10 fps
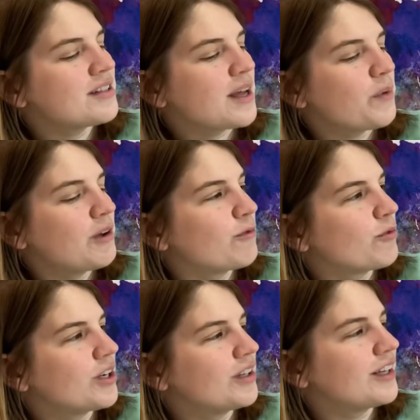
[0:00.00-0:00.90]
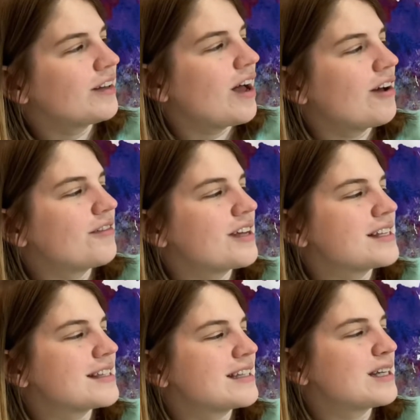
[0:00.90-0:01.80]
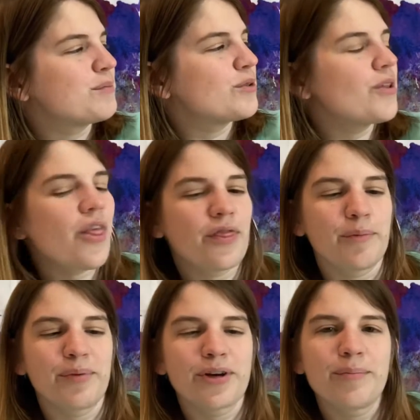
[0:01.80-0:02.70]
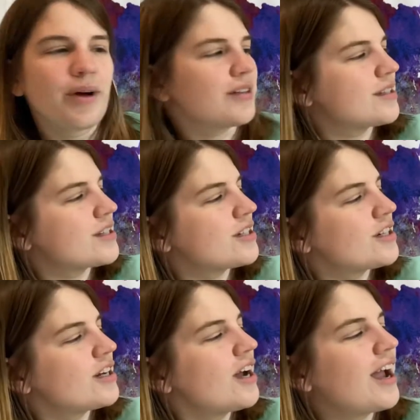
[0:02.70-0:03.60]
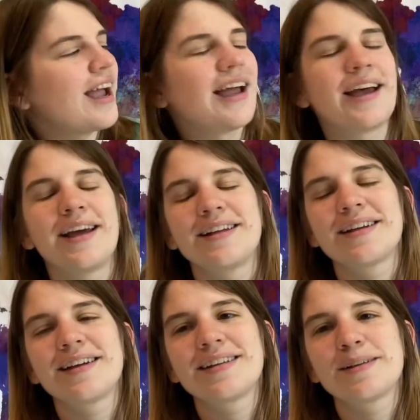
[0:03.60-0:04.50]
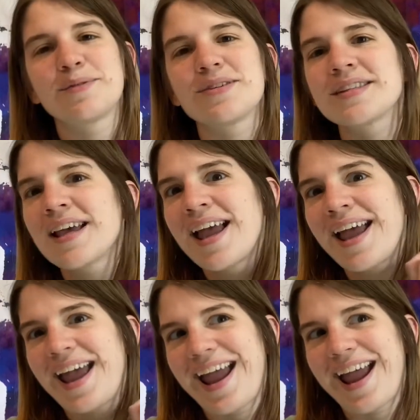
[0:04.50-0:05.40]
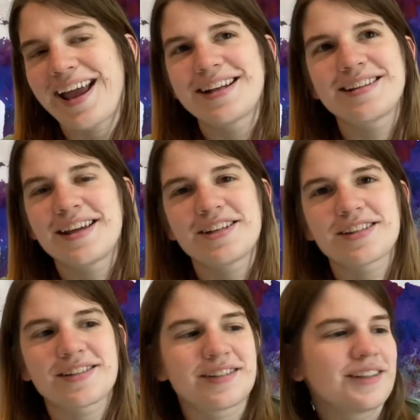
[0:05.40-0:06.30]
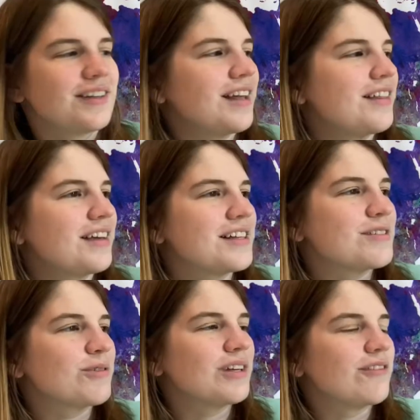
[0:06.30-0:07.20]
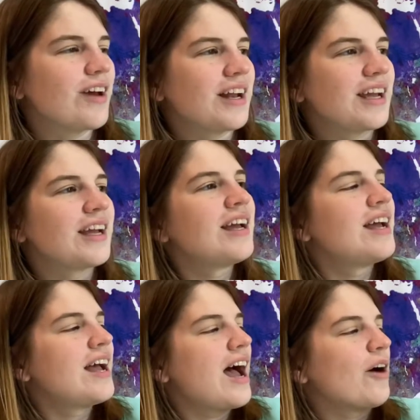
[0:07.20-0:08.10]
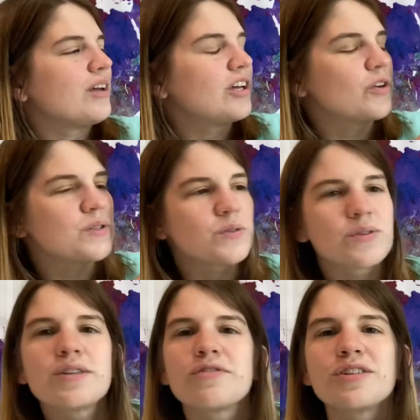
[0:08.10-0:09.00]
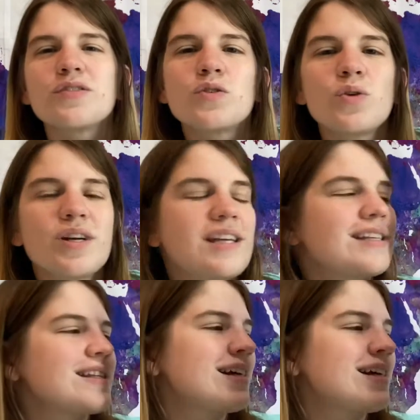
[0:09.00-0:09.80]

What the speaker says: that we really love is Nibble the Book Monster, and Nibbles, and they think it's really funny how he goes through the different stories.